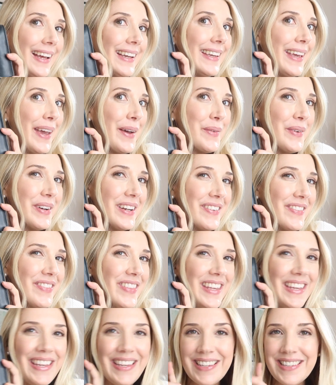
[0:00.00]
get one of
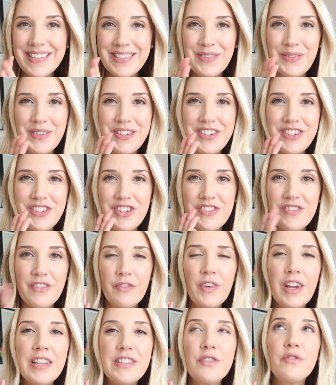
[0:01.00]
these, which is just,
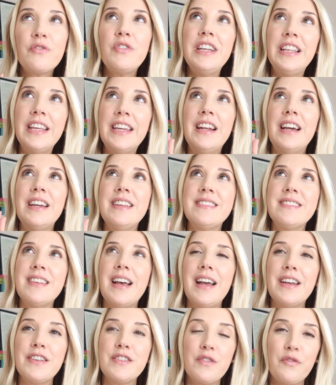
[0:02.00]
it's a really nice
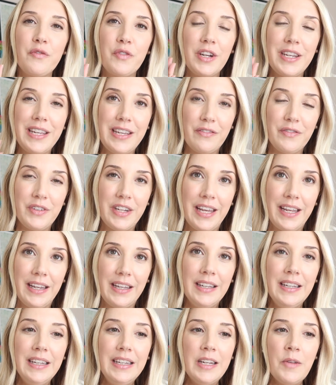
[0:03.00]
size for
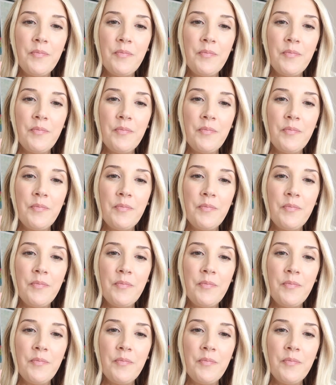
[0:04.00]
evening.